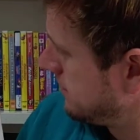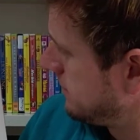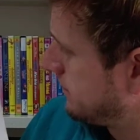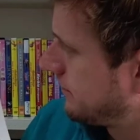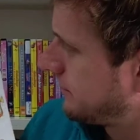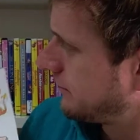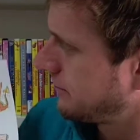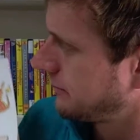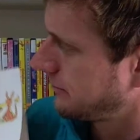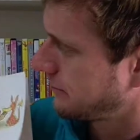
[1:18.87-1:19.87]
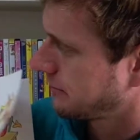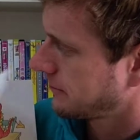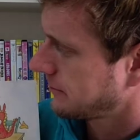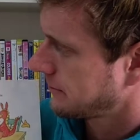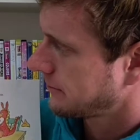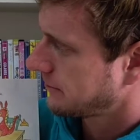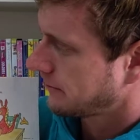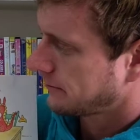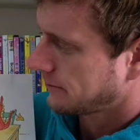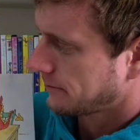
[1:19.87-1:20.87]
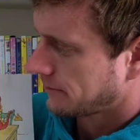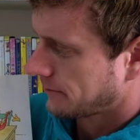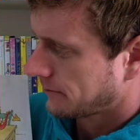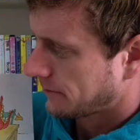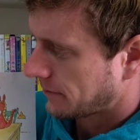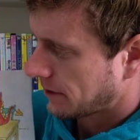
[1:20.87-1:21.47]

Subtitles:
Nobody speaks.